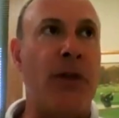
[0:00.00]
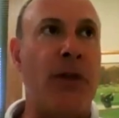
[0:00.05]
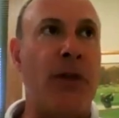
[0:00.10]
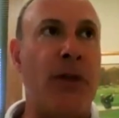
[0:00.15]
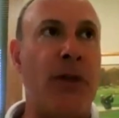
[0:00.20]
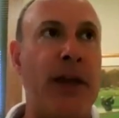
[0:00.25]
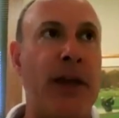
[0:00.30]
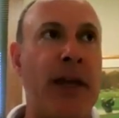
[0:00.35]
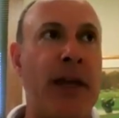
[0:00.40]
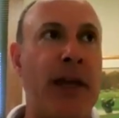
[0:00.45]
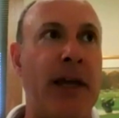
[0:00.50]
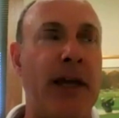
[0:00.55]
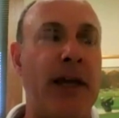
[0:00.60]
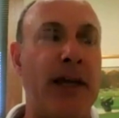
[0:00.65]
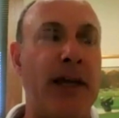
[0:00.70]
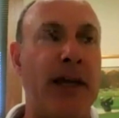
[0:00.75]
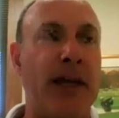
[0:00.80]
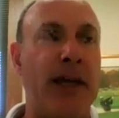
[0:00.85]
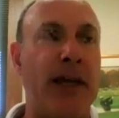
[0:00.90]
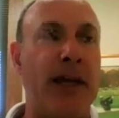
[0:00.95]

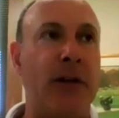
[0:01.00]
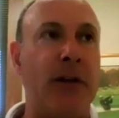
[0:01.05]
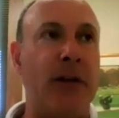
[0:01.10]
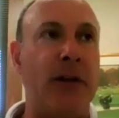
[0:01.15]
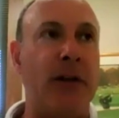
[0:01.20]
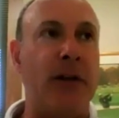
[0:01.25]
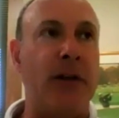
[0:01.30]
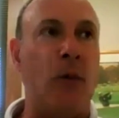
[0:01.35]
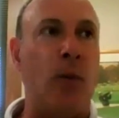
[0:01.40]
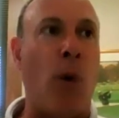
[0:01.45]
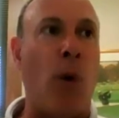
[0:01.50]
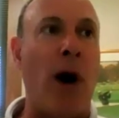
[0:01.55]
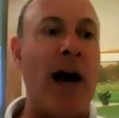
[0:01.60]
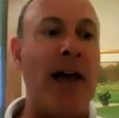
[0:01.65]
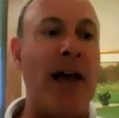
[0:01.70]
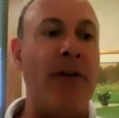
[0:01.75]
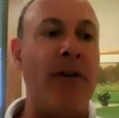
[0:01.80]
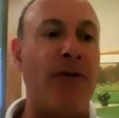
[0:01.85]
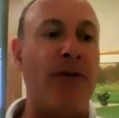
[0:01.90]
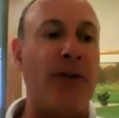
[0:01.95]
the
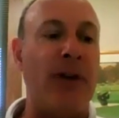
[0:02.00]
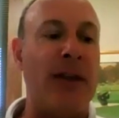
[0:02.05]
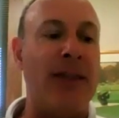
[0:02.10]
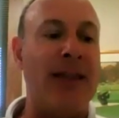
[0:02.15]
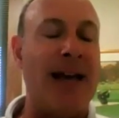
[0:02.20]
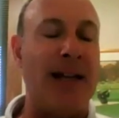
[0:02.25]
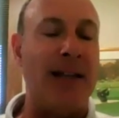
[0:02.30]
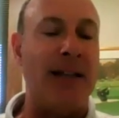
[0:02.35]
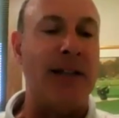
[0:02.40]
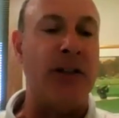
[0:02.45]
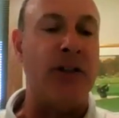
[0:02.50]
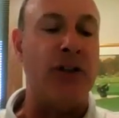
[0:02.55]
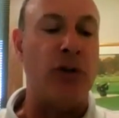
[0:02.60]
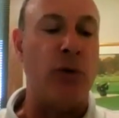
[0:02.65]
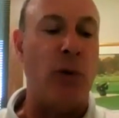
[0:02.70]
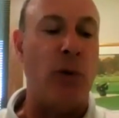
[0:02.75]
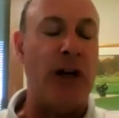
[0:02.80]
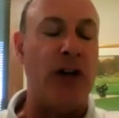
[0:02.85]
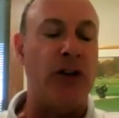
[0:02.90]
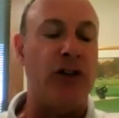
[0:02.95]
wife in that
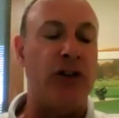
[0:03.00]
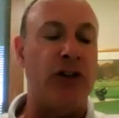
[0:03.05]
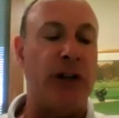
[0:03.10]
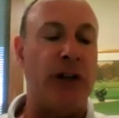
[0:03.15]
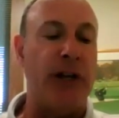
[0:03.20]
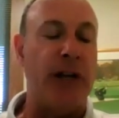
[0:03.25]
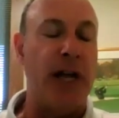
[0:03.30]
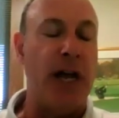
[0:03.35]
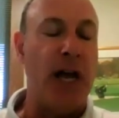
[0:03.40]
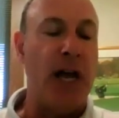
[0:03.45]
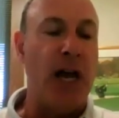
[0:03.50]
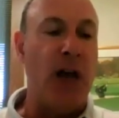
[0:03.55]
situation